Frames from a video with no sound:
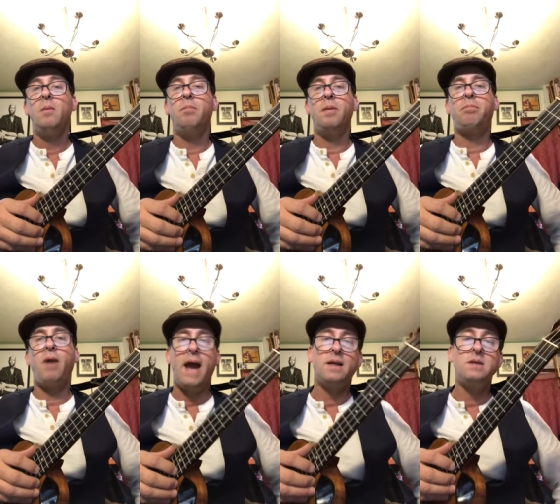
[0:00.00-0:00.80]
But
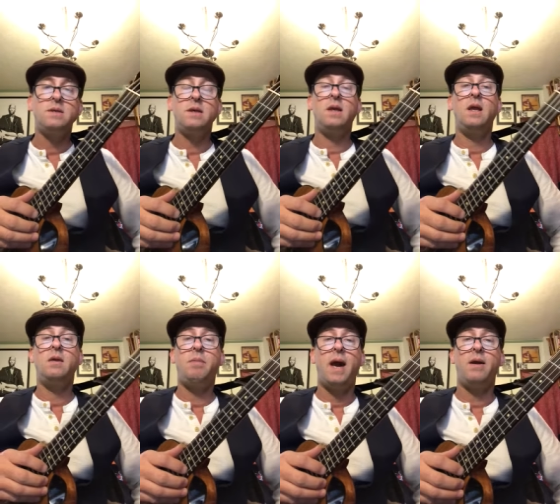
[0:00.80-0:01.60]
practicing these
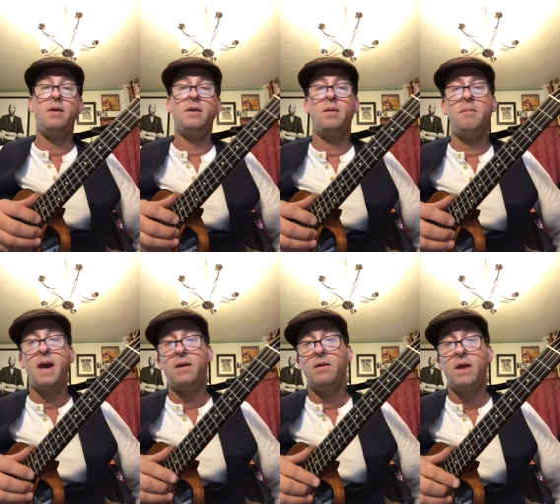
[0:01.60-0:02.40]
patterns in a
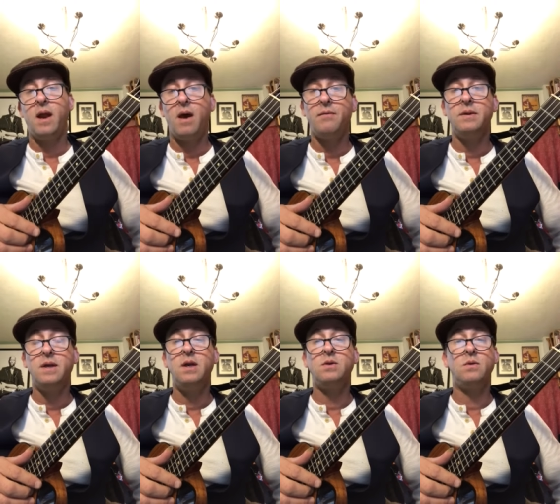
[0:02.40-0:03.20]
manner that I often
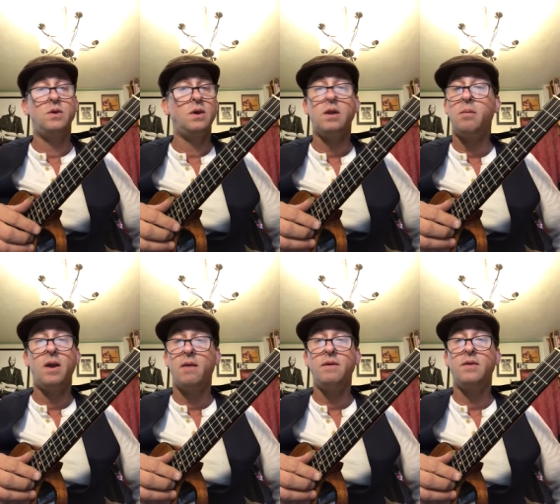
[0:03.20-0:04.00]
teach with just about
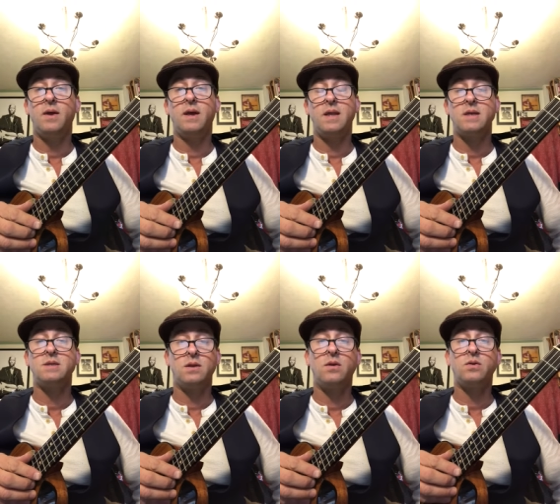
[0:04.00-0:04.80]
everything, and that's
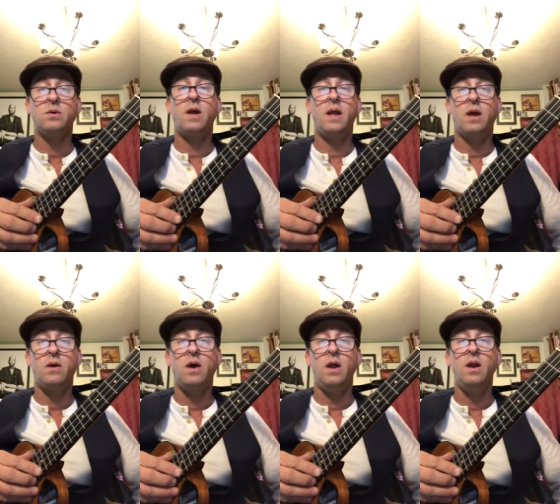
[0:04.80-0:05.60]
the little train that
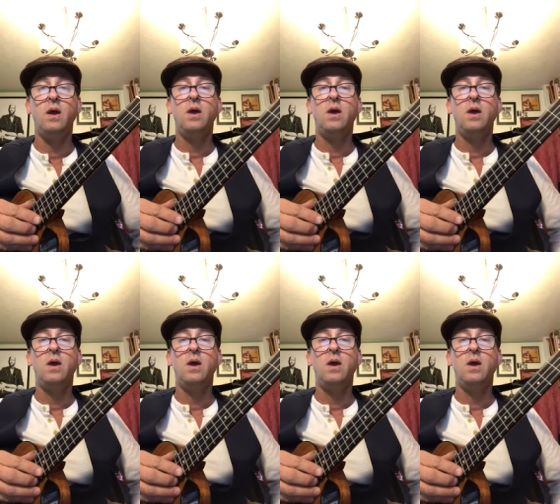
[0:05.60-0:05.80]
could.